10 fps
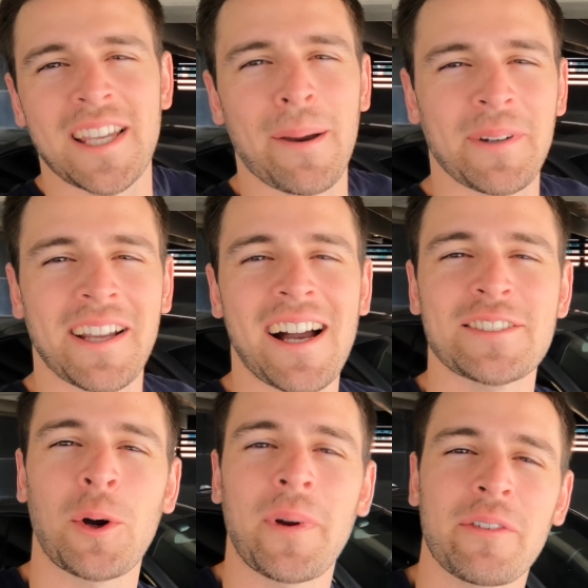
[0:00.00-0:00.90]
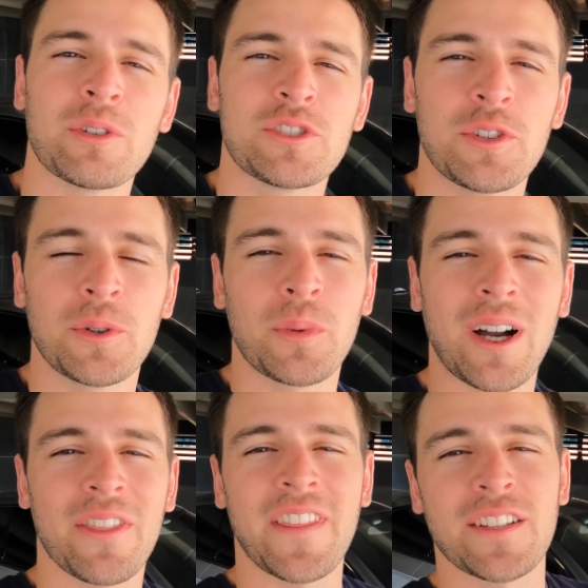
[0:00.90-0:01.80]
happening, guys? Hope everyone's doing
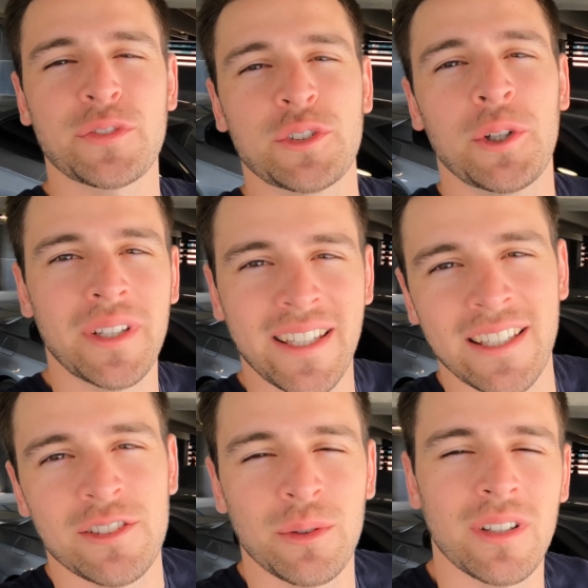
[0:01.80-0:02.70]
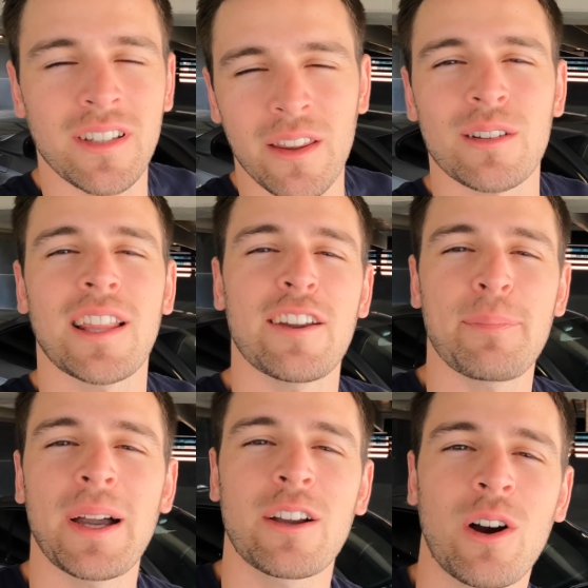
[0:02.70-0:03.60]
well. Thanks for tuning in to another
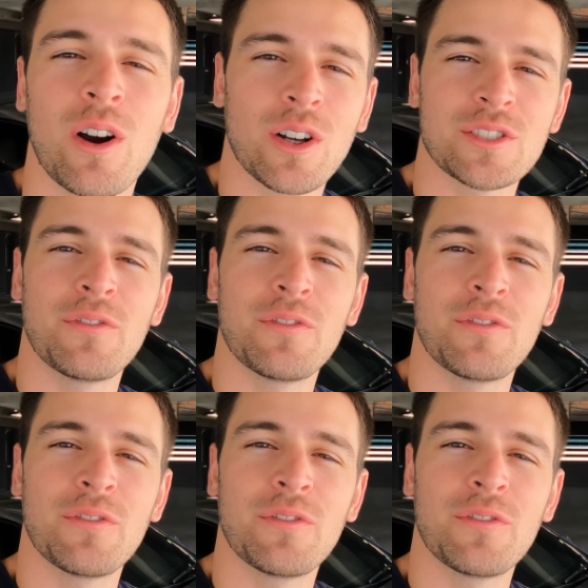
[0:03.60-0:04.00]
Life by Cars